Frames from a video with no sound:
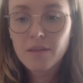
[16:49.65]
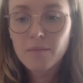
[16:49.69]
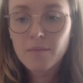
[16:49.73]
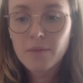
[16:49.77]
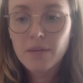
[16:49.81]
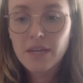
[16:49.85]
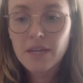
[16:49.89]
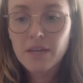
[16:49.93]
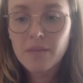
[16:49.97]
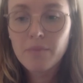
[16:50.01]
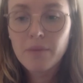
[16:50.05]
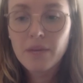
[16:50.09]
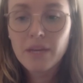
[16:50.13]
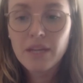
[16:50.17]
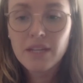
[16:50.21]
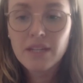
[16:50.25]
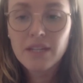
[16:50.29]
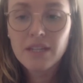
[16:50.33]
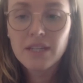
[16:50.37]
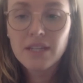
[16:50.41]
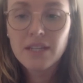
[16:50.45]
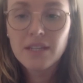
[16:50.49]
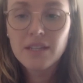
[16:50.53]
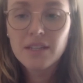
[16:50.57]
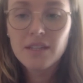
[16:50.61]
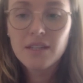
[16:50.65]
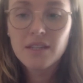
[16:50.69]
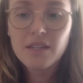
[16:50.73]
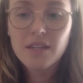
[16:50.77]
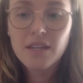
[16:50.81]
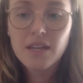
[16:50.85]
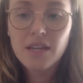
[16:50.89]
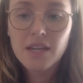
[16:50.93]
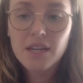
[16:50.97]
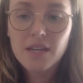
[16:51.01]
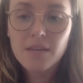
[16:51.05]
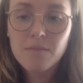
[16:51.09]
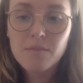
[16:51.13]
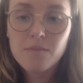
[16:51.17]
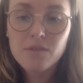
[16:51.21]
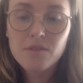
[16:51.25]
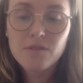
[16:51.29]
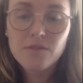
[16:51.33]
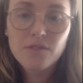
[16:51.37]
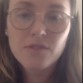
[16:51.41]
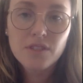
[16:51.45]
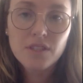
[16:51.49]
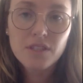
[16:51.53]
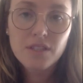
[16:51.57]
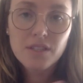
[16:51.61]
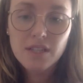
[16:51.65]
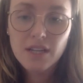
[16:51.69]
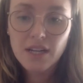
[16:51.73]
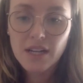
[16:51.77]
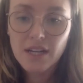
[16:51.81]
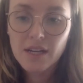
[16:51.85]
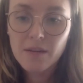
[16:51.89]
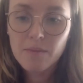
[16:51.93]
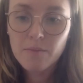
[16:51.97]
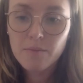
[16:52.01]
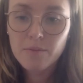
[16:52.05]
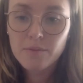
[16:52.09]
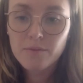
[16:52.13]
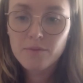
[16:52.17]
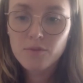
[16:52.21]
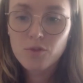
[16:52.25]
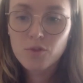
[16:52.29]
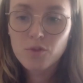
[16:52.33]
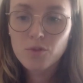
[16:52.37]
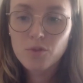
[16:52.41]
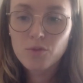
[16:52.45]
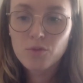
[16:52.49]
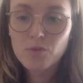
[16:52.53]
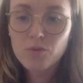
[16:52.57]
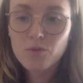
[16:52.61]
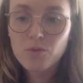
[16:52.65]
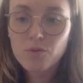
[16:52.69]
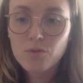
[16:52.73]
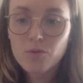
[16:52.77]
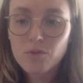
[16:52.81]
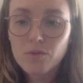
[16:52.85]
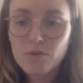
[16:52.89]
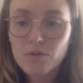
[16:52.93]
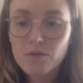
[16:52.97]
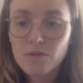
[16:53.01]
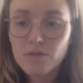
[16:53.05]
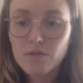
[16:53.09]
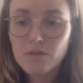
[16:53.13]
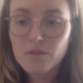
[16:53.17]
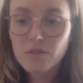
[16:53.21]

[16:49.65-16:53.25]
by appending the name of the type to